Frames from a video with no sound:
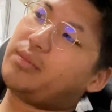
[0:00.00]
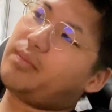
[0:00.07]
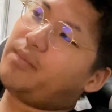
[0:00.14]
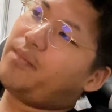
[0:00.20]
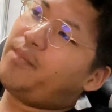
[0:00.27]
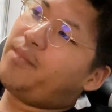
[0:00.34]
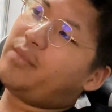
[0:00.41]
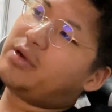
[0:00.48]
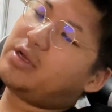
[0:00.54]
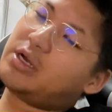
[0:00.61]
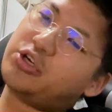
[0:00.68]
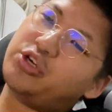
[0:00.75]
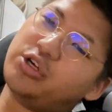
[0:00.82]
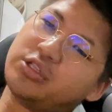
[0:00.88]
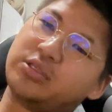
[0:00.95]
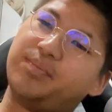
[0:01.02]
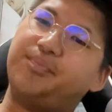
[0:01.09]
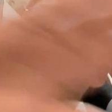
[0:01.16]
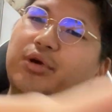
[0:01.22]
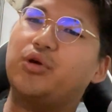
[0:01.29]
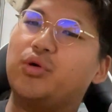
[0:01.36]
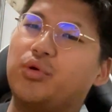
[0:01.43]
mm, good
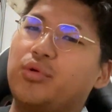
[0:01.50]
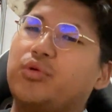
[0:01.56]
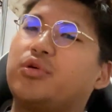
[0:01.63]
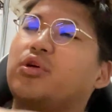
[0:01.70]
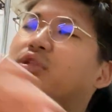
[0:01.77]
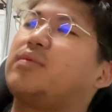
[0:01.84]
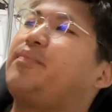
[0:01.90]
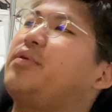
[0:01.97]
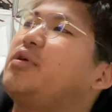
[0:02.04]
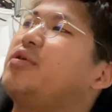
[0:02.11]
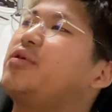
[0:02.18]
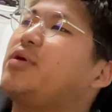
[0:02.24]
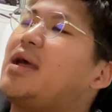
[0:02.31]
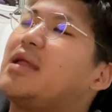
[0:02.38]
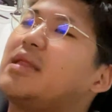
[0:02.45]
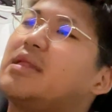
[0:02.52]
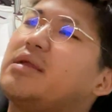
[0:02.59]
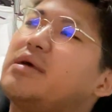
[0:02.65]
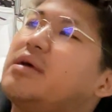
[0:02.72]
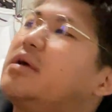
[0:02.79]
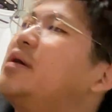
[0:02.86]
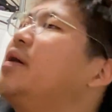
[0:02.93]
view good view and
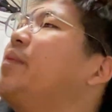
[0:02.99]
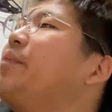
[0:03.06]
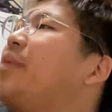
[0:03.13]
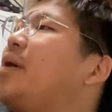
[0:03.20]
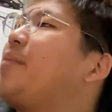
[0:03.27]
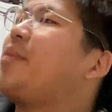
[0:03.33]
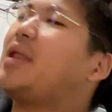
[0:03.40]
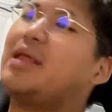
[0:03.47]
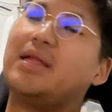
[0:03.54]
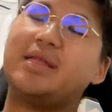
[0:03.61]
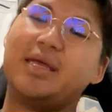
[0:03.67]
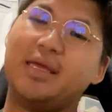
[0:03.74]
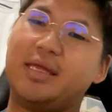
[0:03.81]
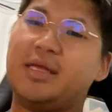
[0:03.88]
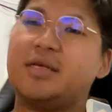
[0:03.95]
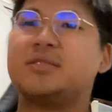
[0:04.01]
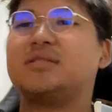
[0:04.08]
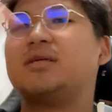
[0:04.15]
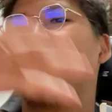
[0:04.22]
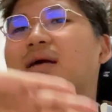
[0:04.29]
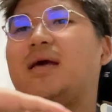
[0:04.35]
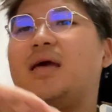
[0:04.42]
uh, many
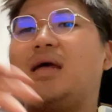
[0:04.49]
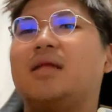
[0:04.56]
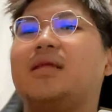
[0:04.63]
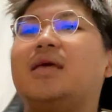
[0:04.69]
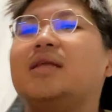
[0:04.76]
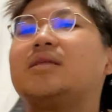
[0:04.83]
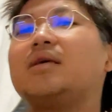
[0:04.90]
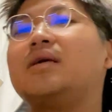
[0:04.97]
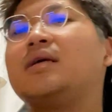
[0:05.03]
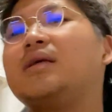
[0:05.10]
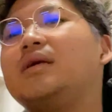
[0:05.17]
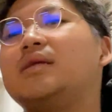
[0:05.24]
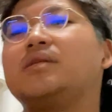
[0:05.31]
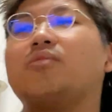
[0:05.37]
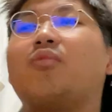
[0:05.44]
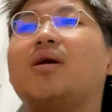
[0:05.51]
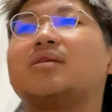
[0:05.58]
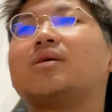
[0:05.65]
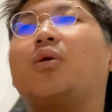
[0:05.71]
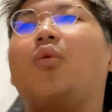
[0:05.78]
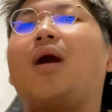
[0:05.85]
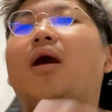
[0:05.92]
things and it, it it
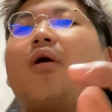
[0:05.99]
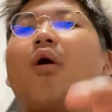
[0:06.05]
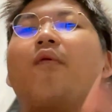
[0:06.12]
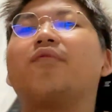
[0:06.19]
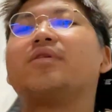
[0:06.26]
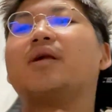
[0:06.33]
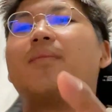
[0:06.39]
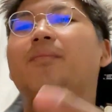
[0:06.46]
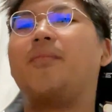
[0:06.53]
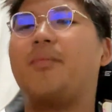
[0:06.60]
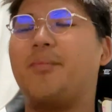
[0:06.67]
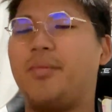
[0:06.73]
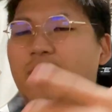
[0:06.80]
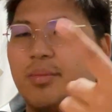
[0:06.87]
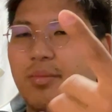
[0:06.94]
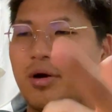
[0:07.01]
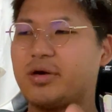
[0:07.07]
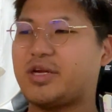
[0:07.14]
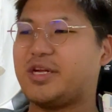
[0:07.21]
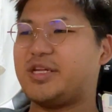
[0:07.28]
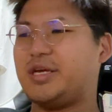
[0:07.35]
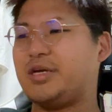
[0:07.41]
was one of the
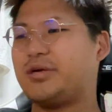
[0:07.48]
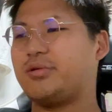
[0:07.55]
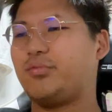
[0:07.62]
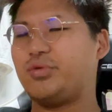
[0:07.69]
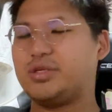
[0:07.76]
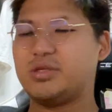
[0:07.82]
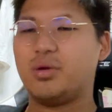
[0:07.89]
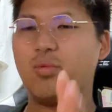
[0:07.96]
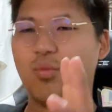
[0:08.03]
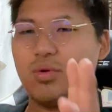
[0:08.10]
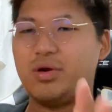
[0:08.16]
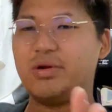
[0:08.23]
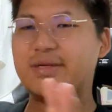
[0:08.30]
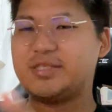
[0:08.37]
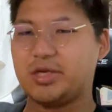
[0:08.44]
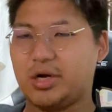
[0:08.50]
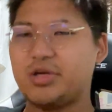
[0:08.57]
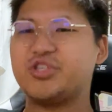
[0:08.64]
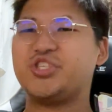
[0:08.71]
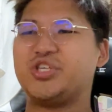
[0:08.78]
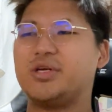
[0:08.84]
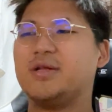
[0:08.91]
marketing re
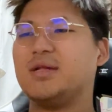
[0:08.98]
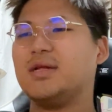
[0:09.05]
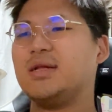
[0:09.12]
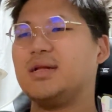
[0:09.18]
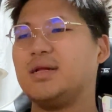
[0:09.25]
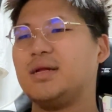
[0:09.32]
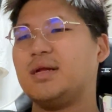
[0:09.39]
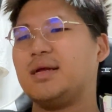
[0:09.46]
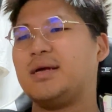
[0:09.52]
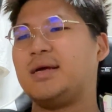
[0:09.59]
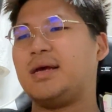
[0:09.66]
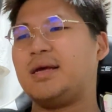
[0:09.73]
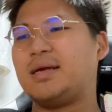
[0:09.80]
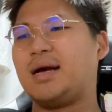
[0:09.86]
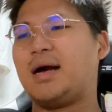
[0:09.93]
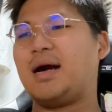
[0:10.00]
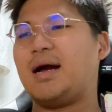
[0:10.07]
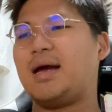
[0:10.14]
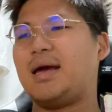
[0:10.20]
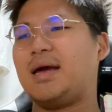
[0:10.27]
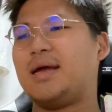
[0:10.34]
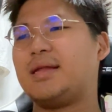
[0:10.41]
research yeah
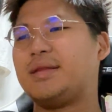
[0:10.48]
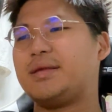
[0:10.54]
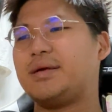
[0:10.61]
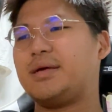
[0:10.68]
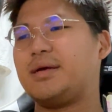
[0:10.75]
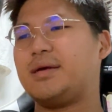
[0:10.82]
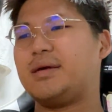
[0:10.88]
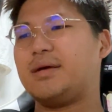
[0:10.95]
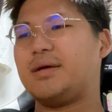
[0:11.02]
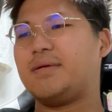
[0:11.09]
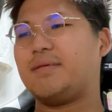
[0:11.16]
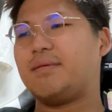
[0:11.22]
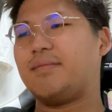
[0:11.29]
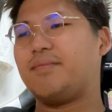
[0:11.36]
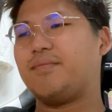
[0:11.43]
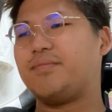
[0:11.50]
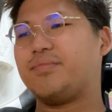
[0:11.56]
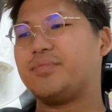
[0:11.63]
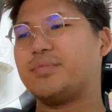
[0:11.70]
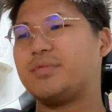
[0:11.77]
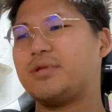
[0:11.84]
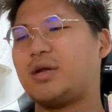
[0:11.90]
and uh,
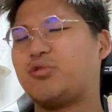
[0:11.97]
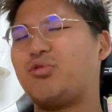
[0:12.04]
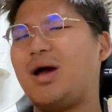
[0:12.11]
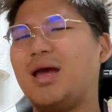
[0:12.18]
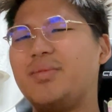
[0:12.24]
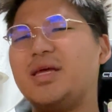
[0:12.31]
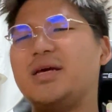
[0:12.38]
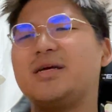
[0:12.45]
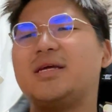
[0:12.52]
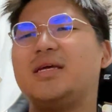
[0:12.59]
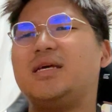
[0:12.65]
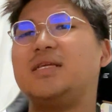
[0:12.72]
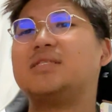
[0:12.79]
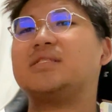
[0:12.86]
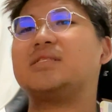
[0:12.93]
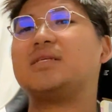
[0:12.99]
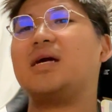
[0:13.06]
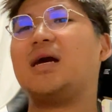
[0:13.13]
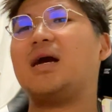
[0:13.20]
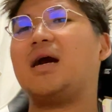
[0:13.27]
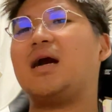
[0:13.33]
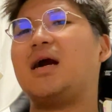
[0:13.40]
the driving is
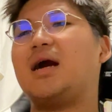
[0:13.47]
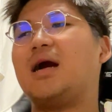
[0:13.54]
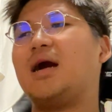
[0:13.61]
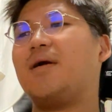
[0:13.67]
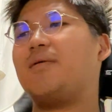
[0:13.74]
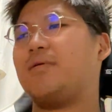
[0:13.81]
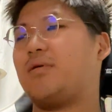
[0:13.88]
the